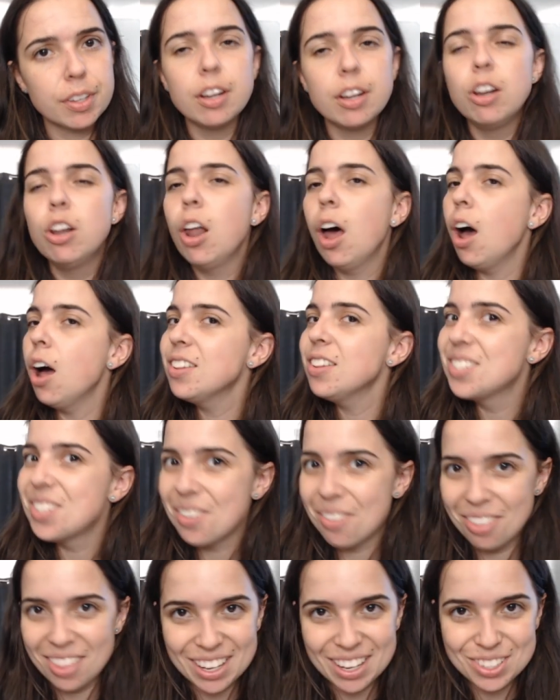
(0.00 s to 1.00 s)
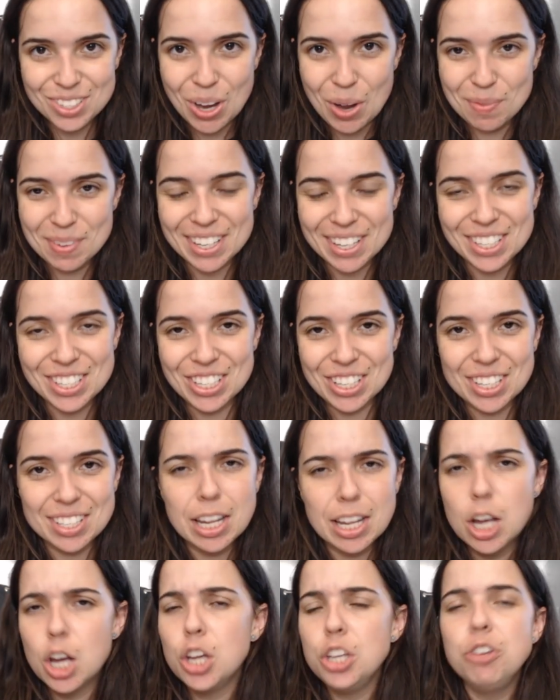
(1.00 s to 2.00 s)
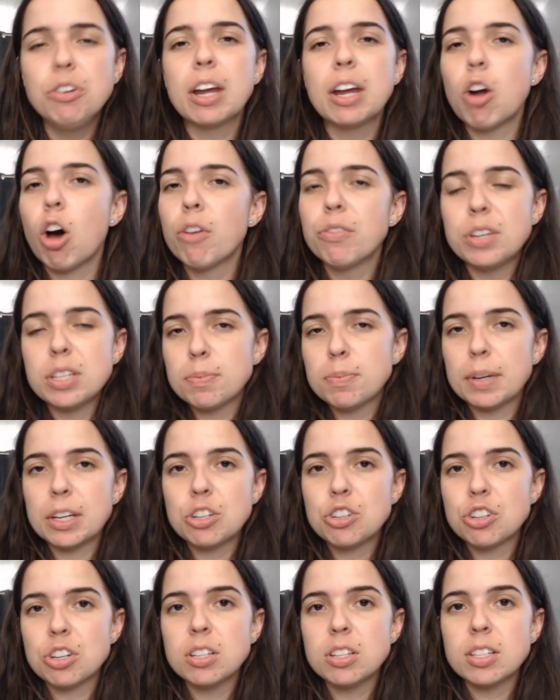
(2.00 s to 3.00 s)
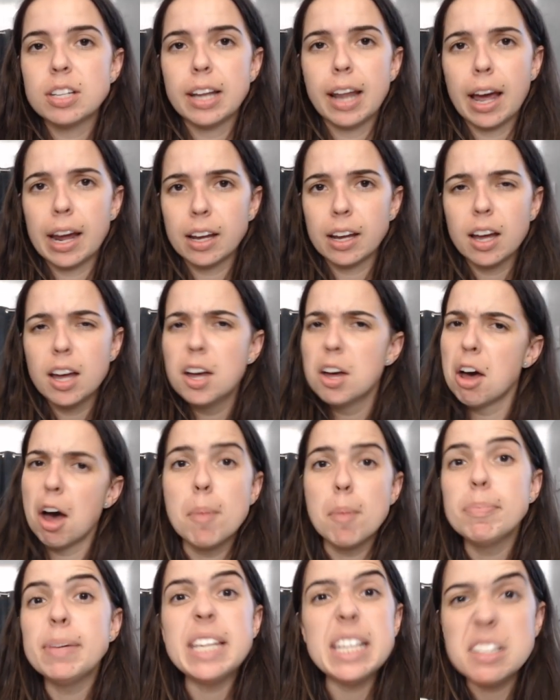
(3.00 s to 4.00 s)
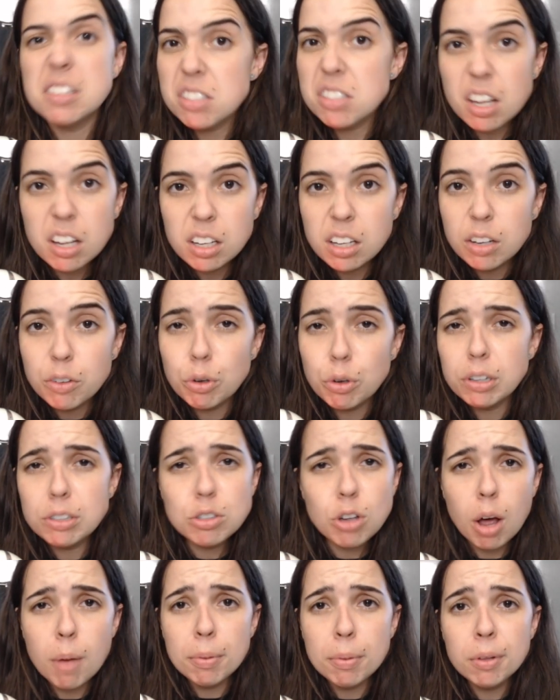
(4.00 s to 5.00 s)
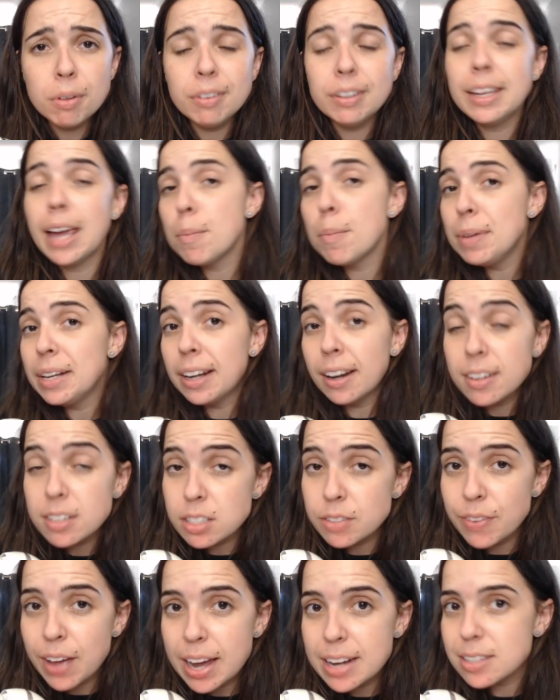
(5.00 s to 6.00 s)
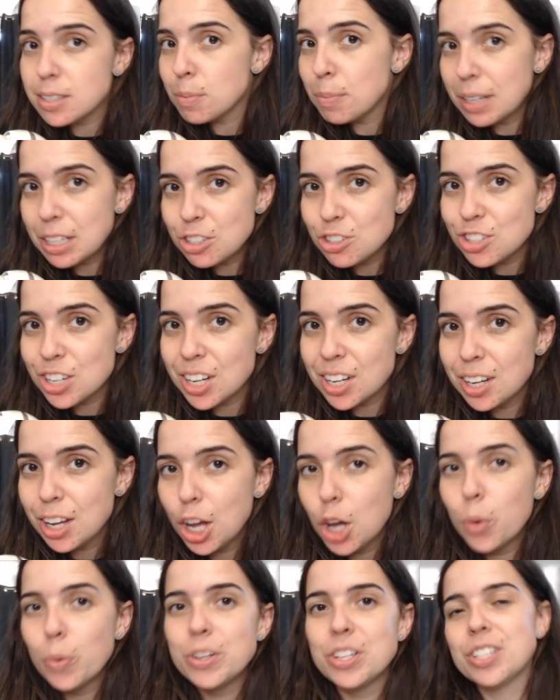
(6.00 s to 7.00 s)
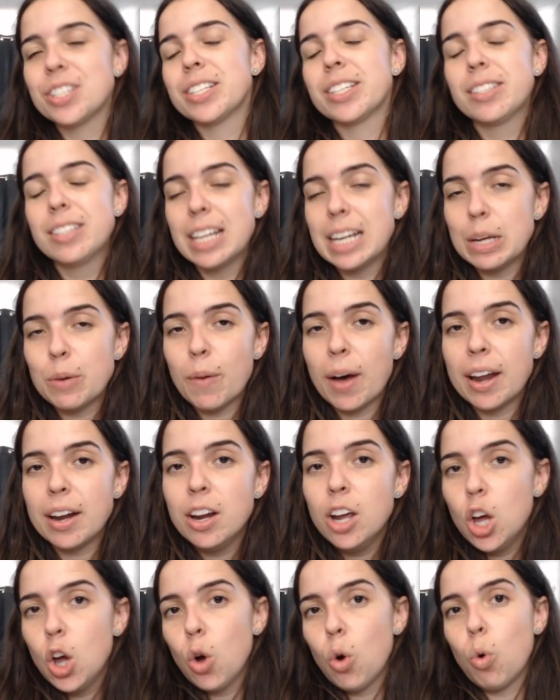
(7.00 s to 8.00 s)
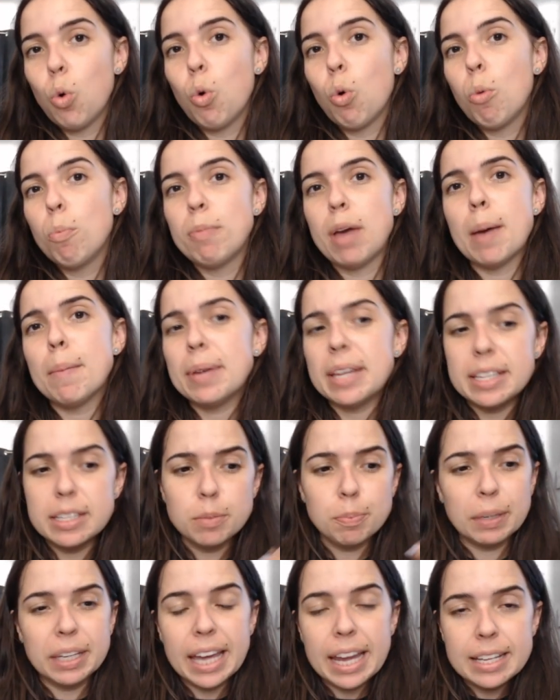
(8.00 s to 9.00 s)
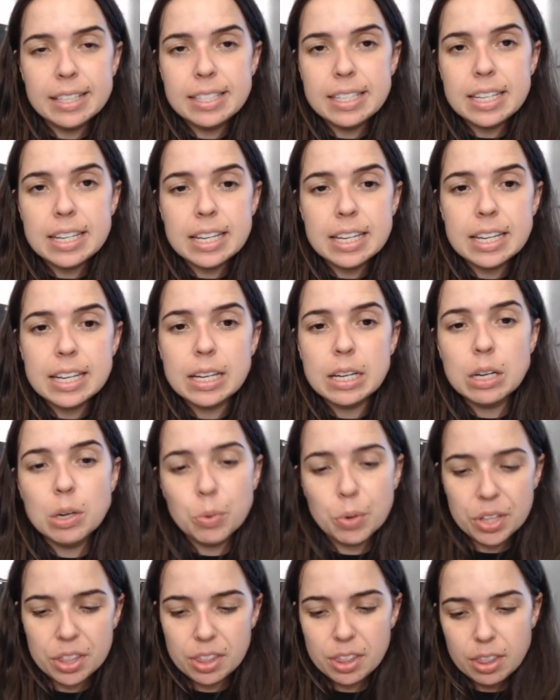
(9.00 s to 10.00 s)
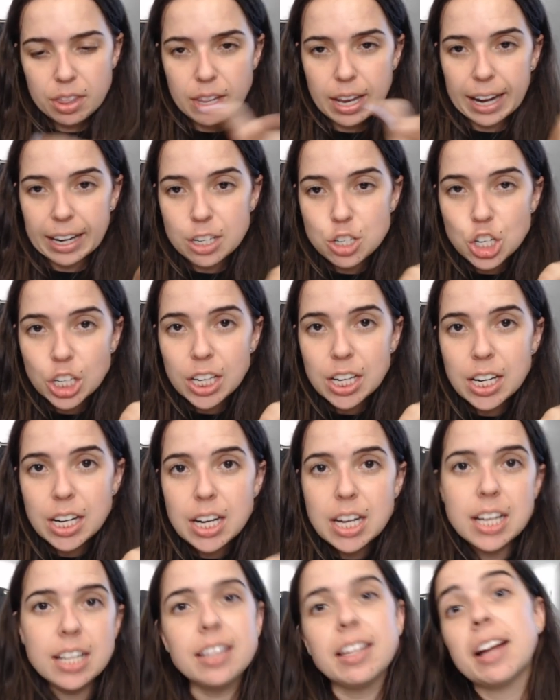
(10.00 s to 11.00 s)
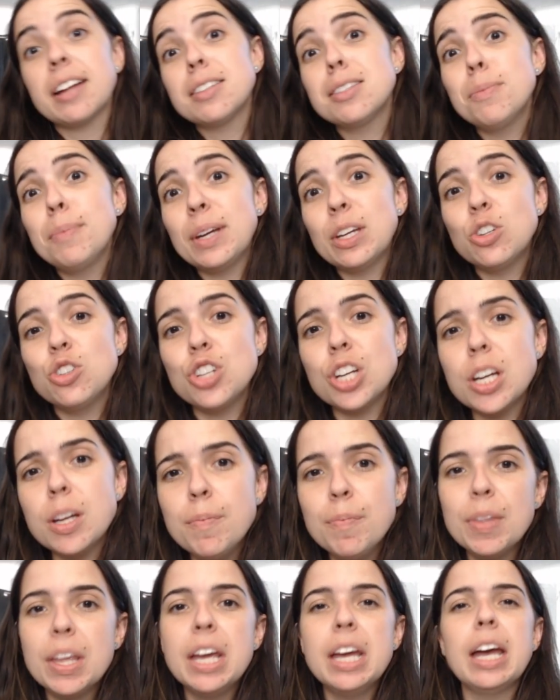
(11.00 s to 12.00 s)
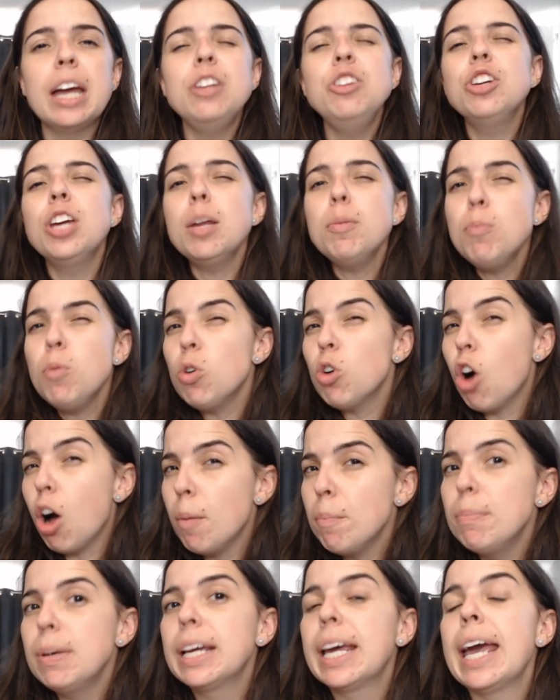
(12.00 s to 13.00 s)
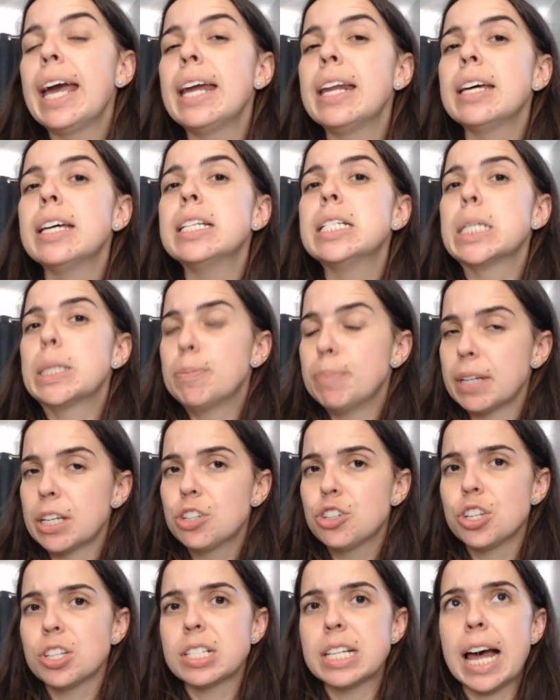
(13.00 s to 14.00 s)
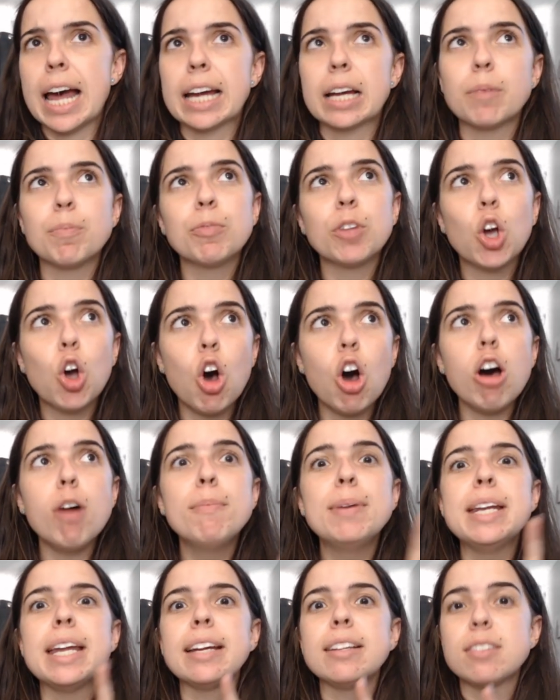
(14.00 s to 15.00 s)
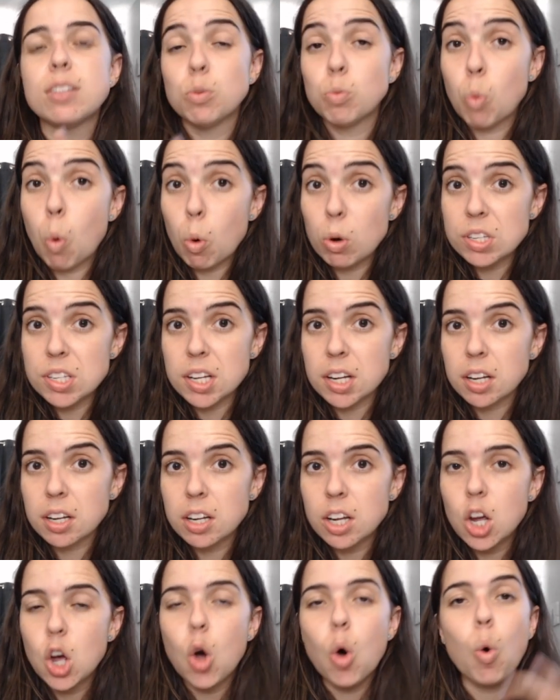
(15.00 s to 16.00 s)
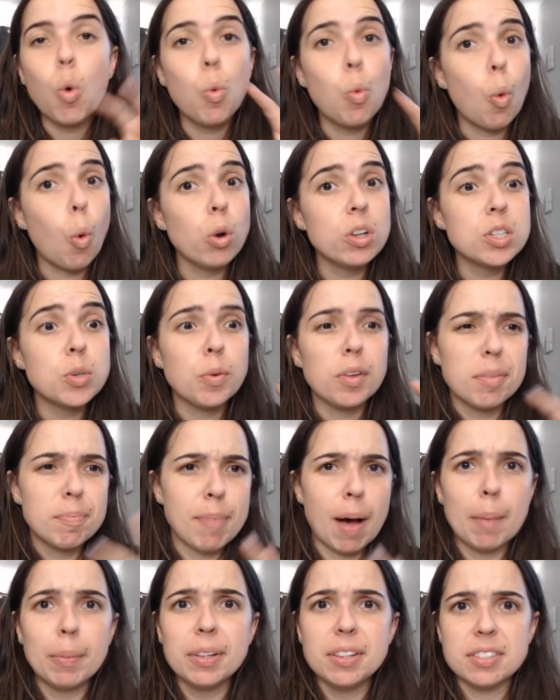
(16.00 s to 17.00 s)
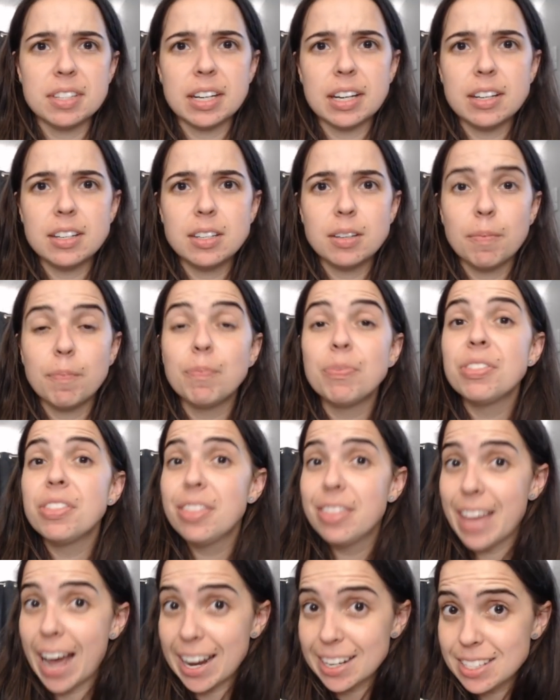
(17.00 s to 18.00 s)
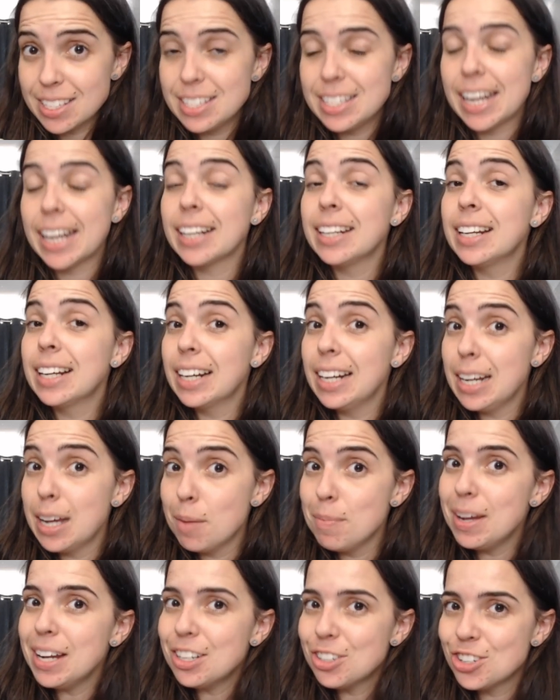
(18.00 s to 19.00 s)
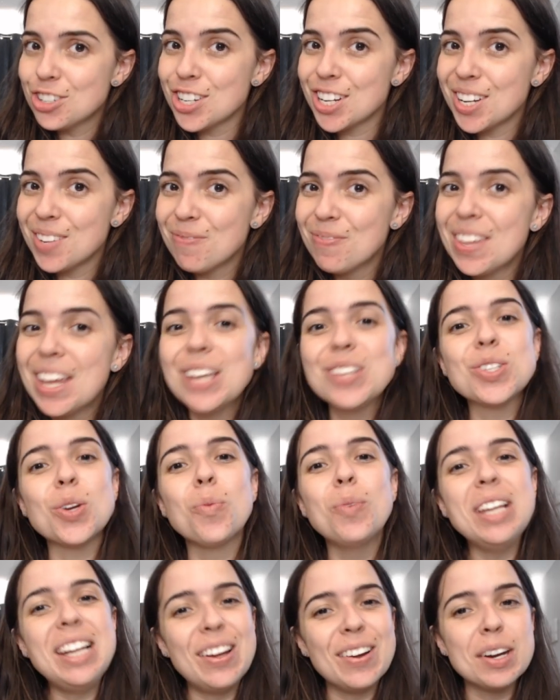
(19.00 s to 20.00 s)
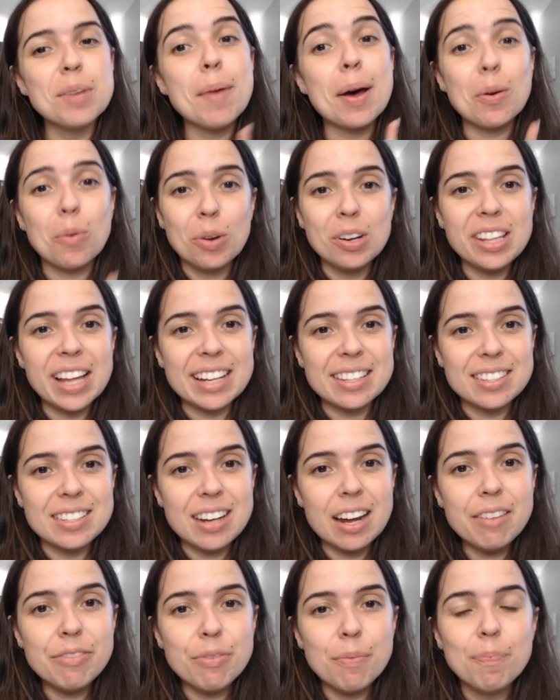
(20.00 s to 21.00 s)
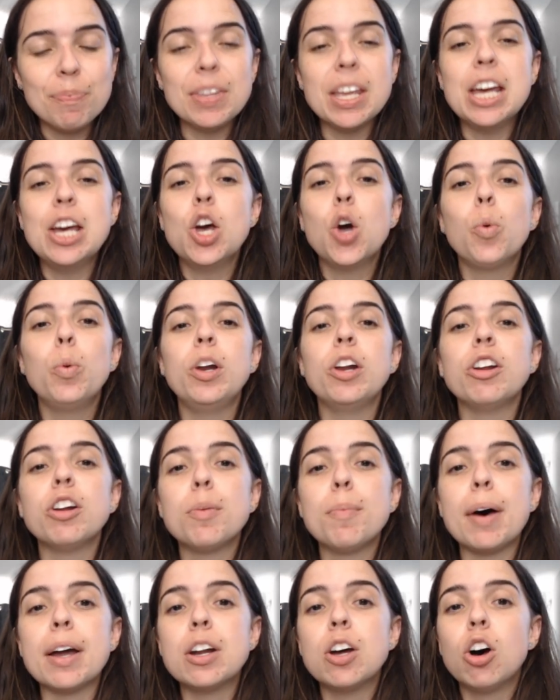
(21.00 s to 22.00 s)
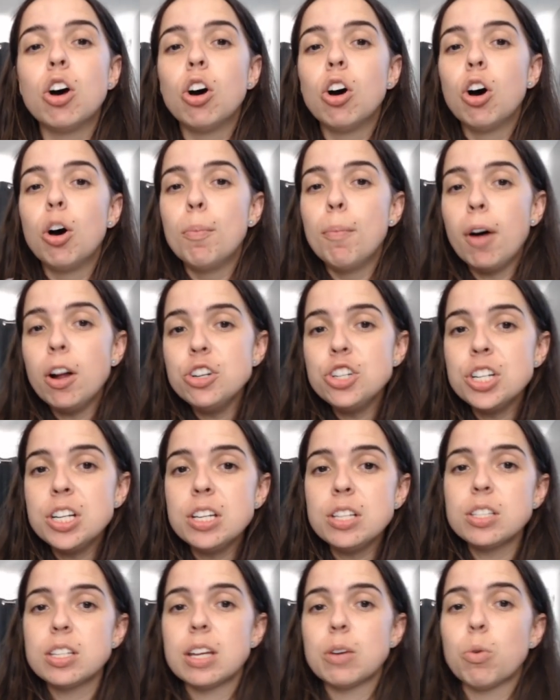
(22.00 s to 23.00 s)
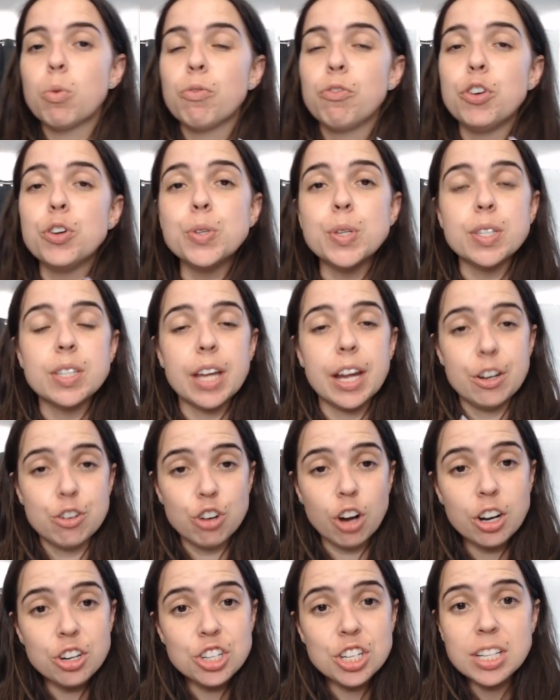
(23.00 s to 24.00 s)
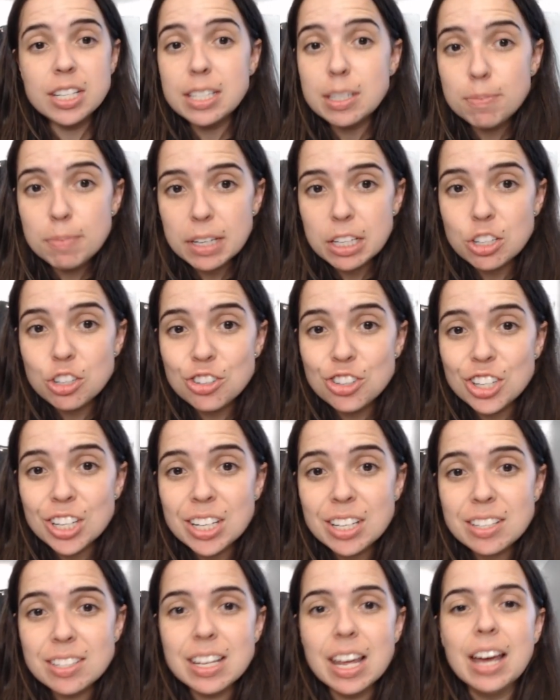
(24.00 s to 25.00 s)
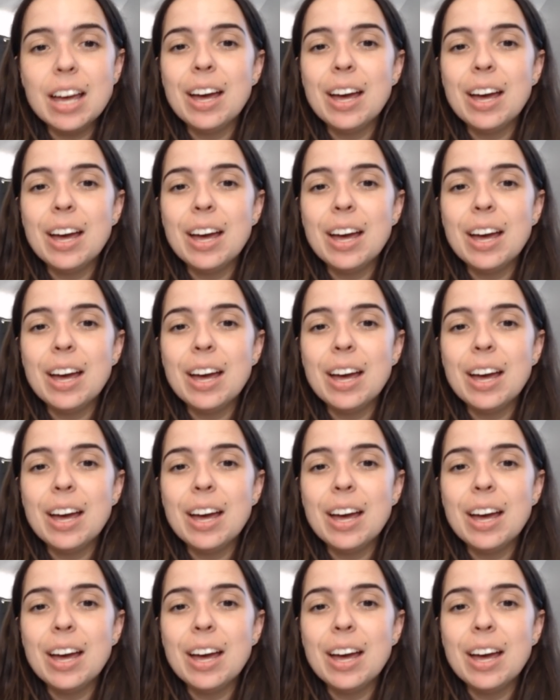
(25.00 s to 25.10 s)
Lots of things are mixtures. You get obvious mixtures, like a pizza, for example, can be classified as a mixture, which is a silly one, or maybe spaghetti with like chicken in it, that's a mixture. And you get more complicated mixtures like carbonated water or water with bubbles in it. That's technically a mixture. So we learn about all of that stuff. We learn about homogeneous versus heterogeneous mixtures.